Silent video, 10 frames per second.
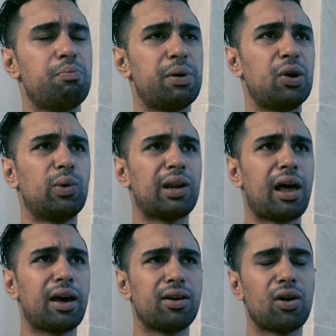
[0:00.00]
be
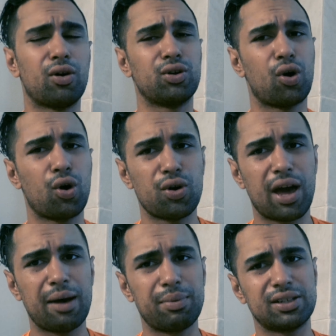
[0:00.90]
reliant on your own
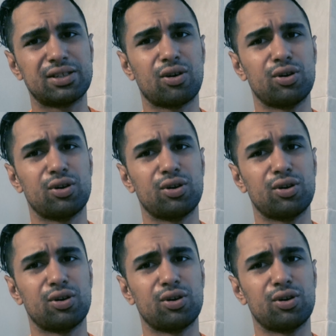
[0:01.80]
habits,